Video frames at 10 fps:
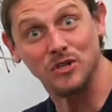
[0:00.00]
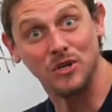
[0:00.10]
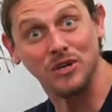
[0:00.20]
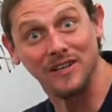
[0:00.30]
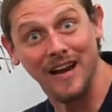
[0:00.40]

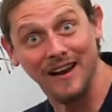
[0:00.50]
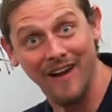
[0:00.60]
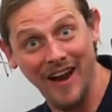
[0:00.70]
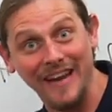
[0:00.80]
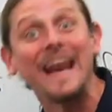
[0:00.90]
circulating
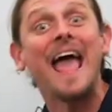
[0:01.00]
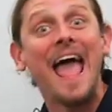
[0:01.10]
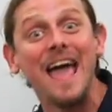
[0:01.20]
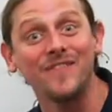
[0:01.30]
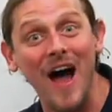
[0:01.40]
around it
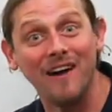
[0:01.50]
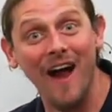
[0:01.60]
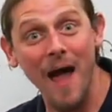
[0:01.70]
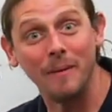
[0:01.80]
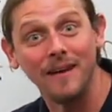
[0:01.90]
if I
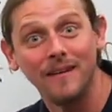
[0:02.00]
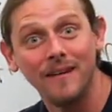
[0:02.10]
grab it.